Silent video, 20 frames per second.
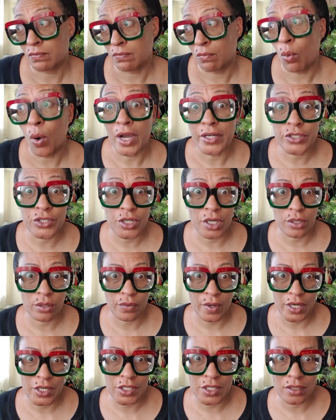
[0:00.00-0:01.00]
one
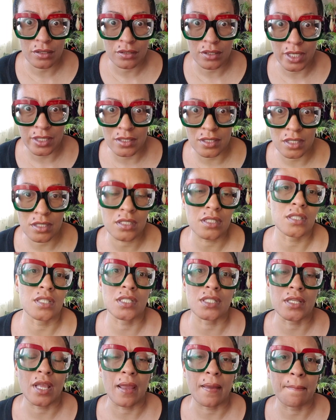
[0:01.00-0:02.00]
generation exist in the
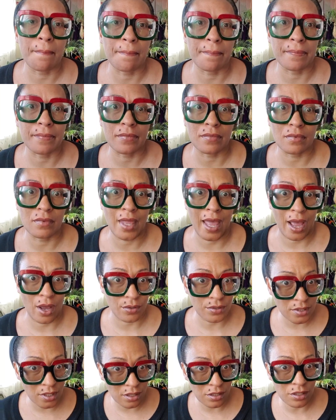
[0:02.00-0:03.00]
same
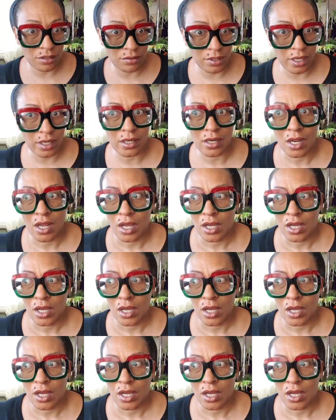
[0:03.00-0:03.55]
housing unit?